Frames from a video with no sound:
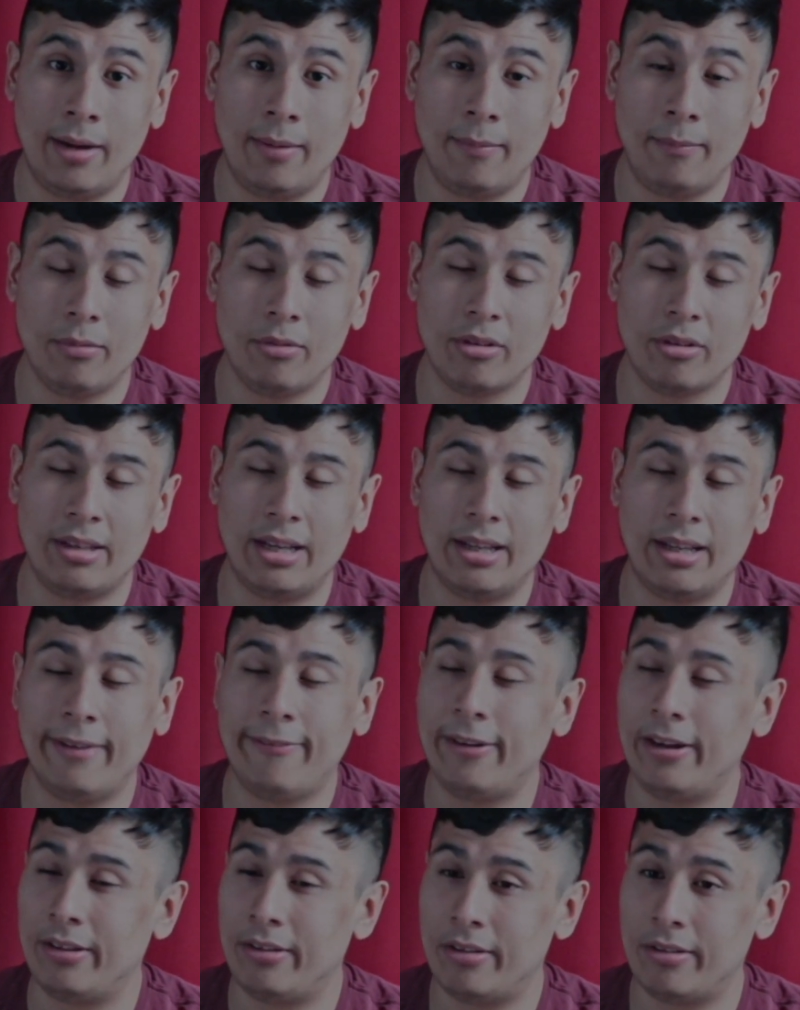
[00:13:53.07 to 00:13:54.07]
So
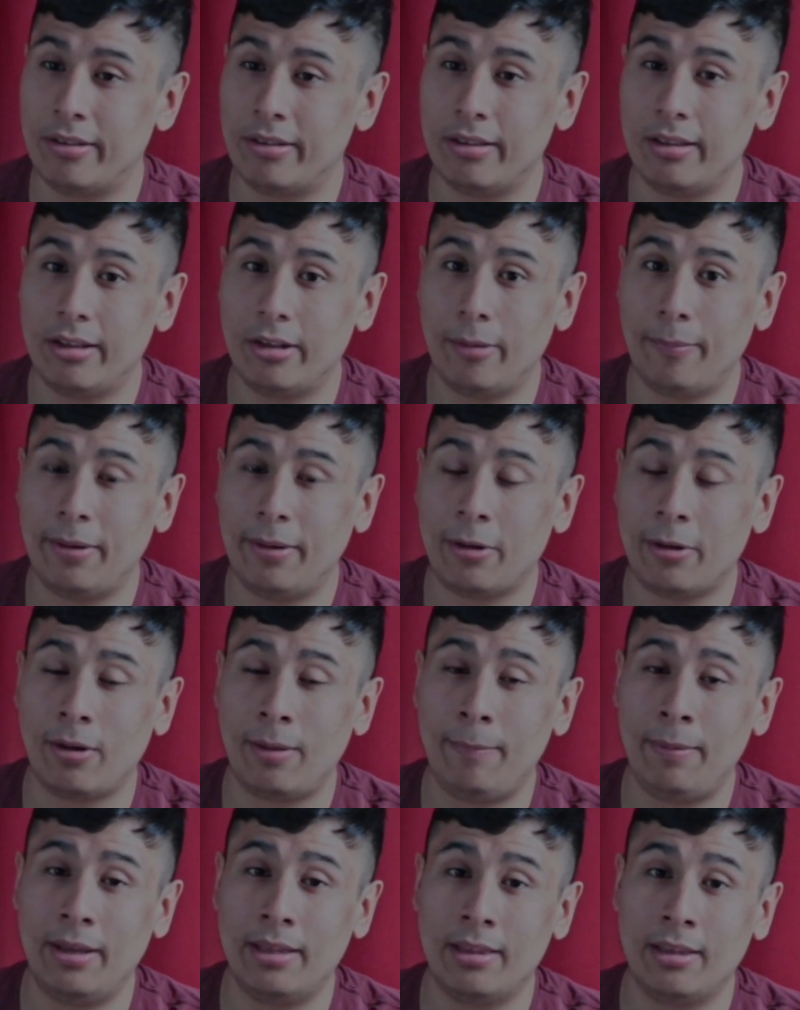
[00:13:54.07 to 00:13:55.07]
Della finds this a little bit
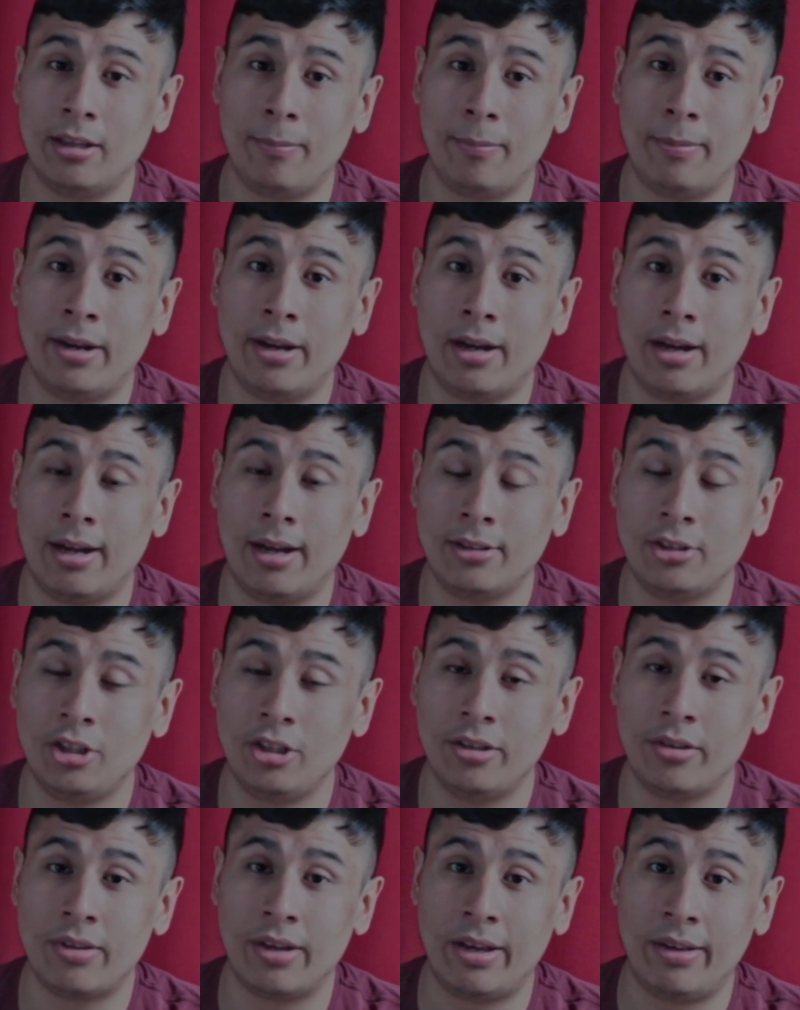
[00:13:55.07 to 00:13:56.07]
creepy, a little bit odd.
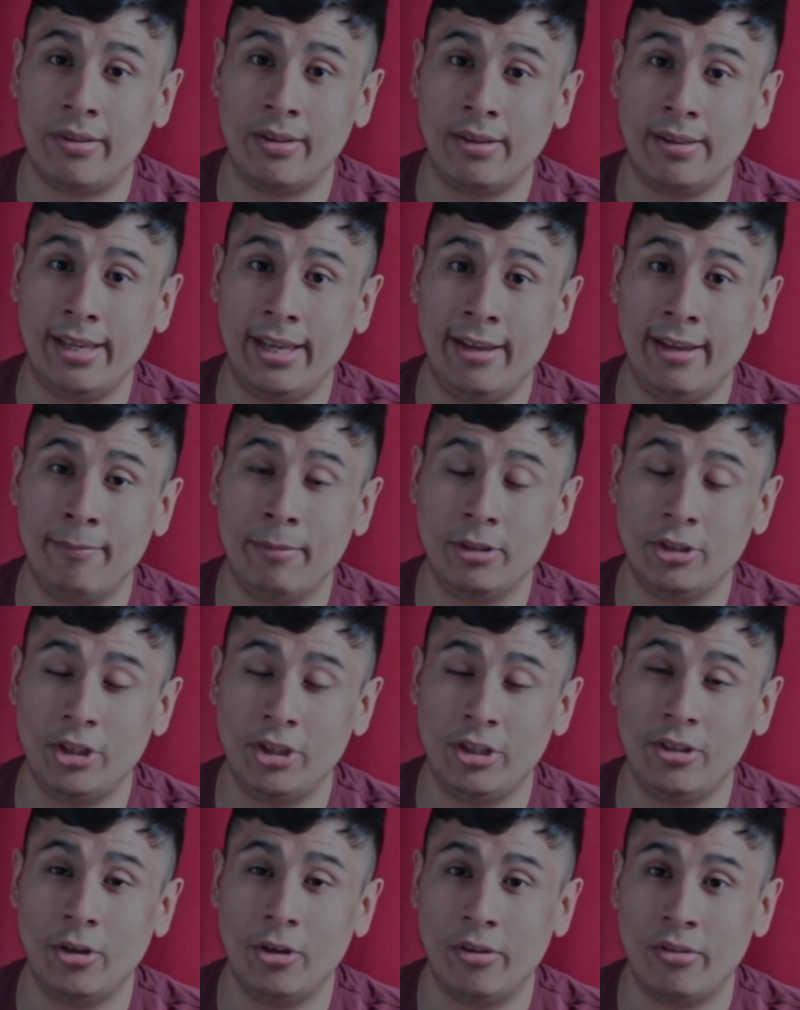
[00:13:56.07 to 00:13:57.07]
She decides to leave, but
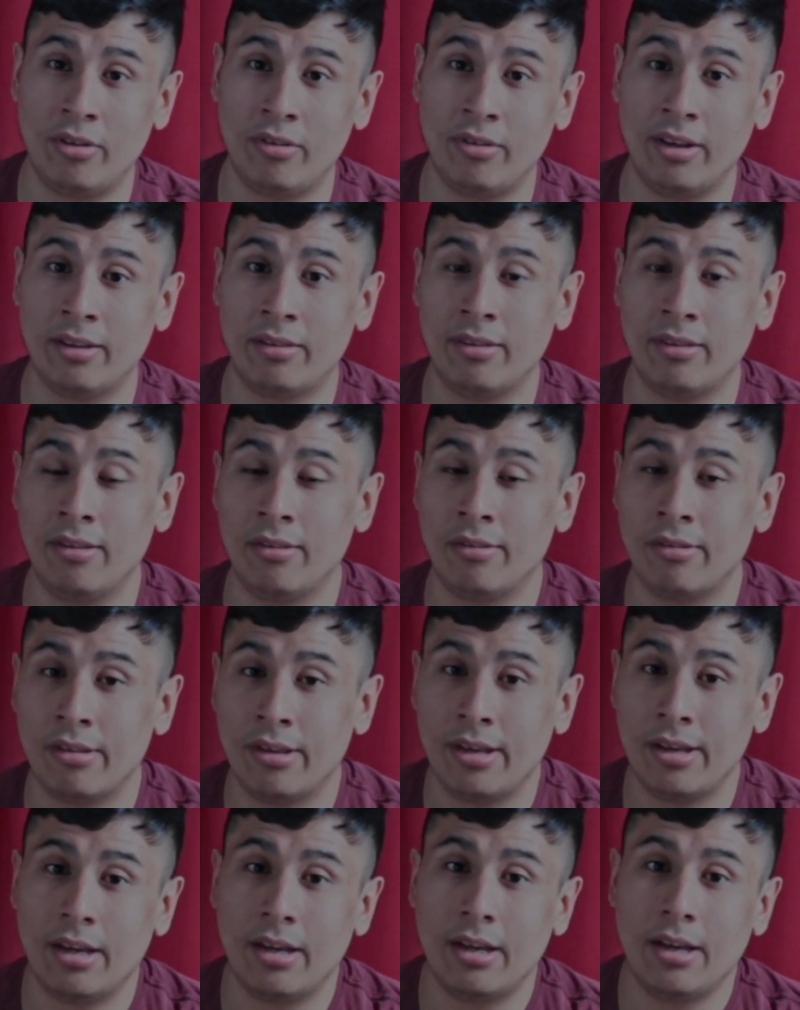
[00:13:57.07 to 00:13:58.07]
she notices, like, this,
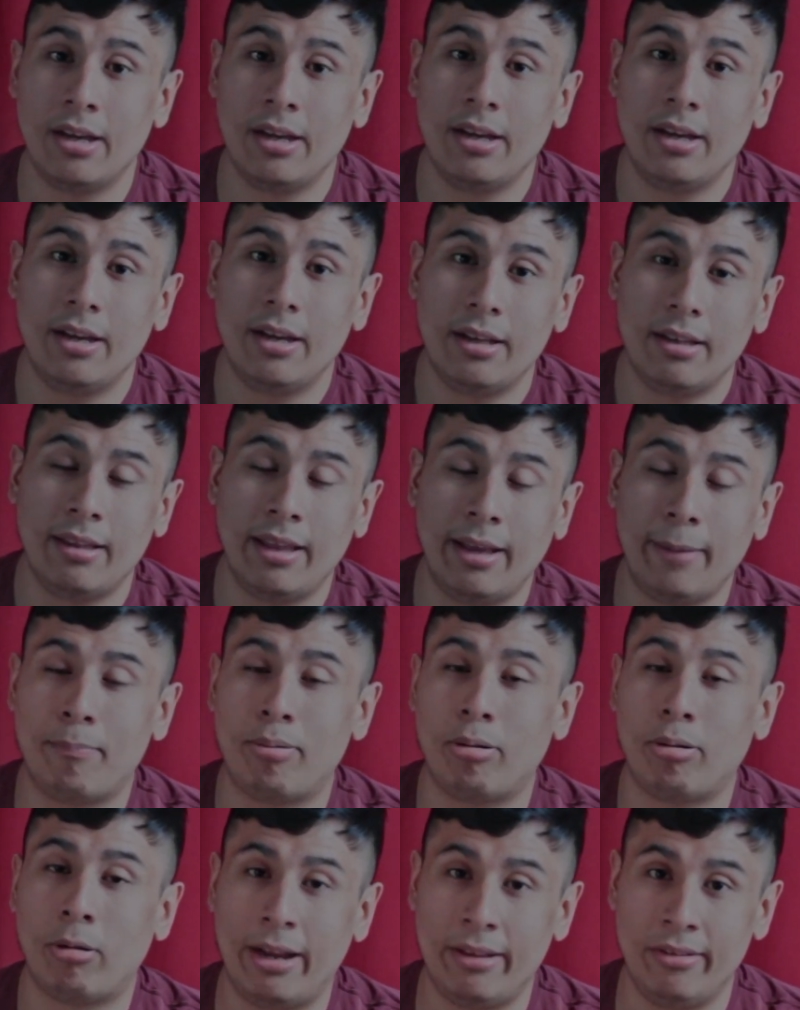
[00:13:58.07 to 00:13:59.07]
like,
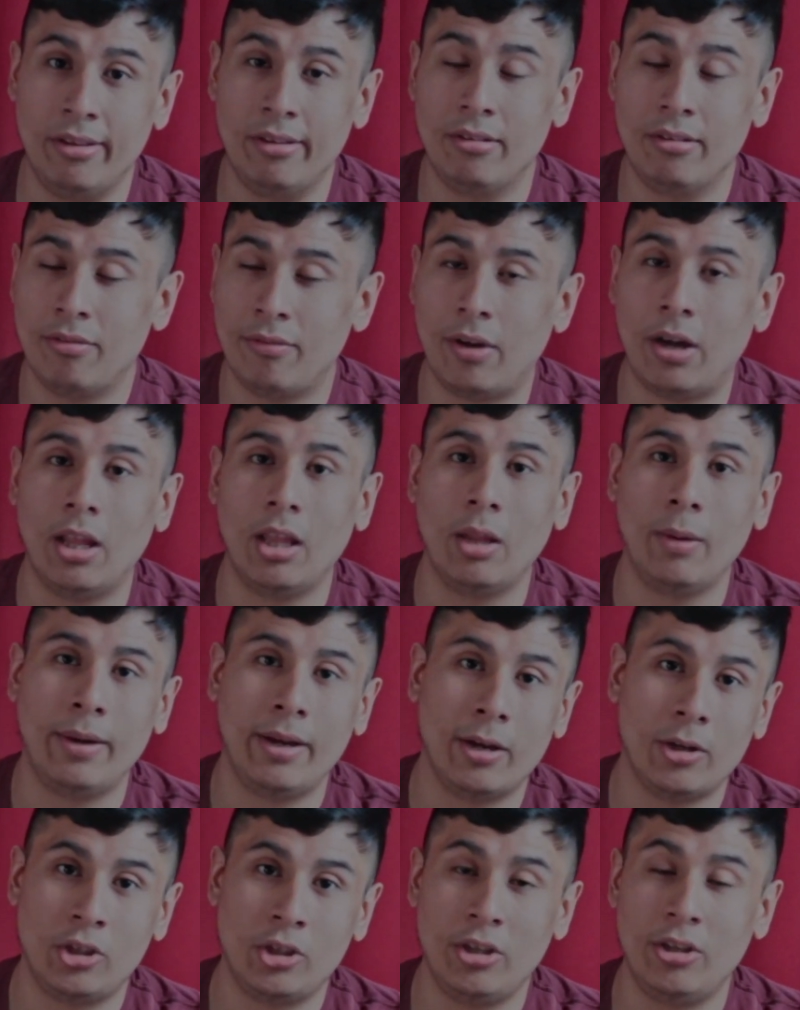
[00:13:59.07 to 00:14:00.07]
presence following
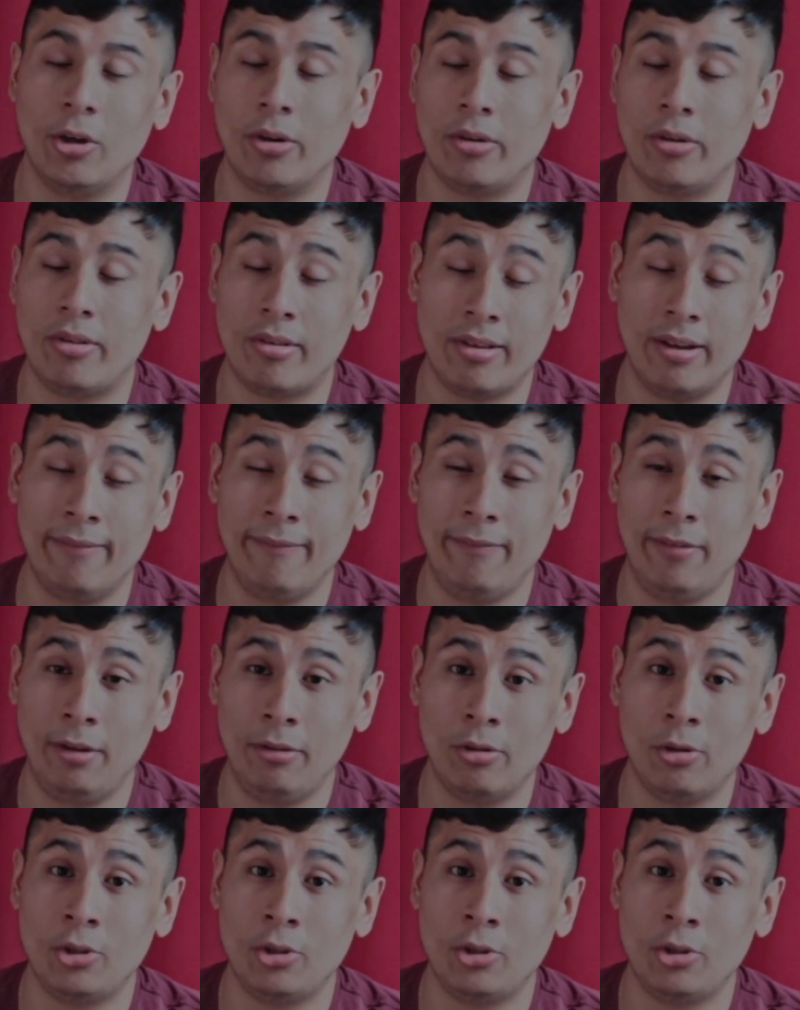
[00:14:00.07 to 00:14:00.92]
her. She notices something, so